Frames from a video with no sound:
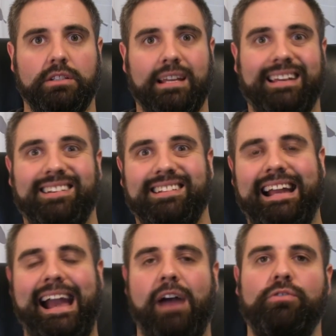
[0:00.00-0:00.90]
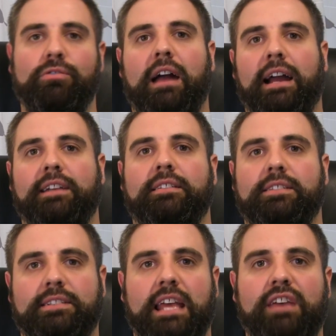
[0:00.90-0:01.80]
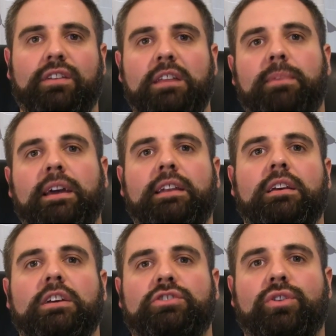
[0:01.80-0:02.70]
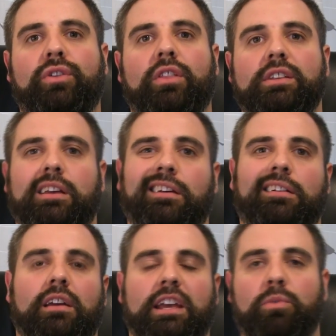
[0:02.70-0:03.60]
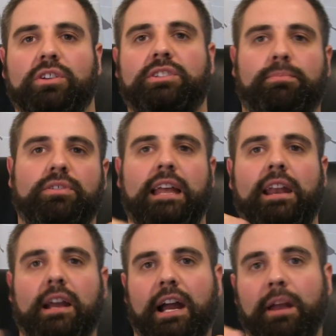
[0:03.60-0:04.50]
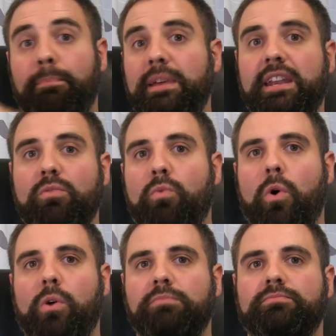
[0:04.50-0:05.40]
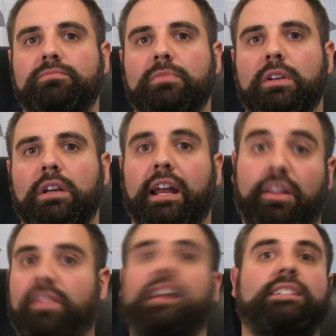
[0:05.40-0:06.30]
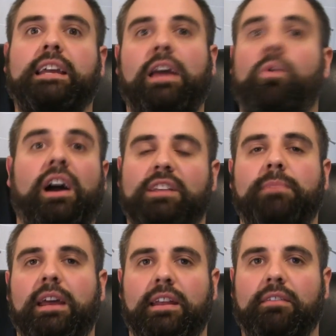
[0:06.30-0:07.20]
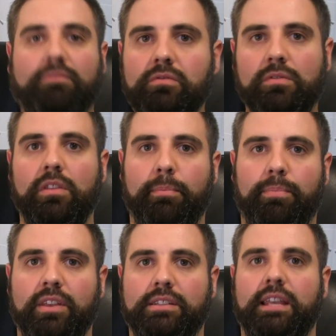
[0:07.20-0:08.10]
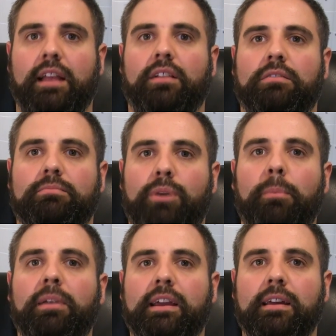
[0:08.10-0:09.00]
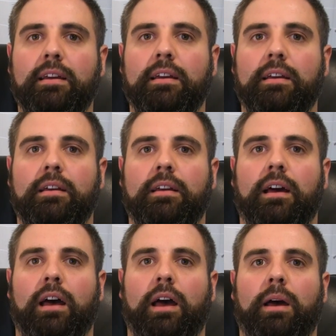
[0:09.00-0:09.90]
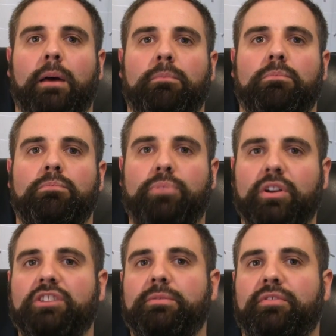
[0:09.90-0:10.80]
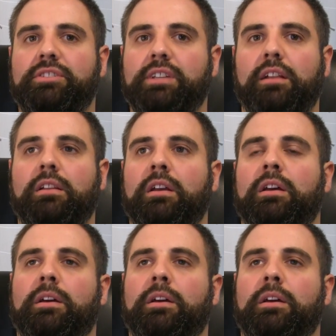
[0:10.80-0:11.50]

to counteract the Staveley bid, so that he wants to present a kind of bidding war, and I think that's again why he's made it the sale public, putting us up for sale.